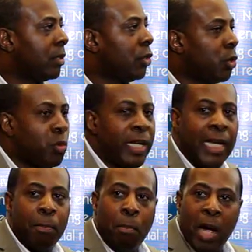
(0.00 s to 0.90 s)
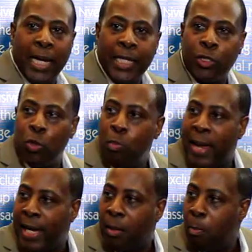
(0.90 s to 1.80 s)
You need money to
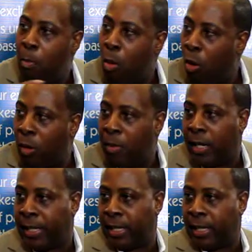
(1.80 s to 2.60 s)
make more money.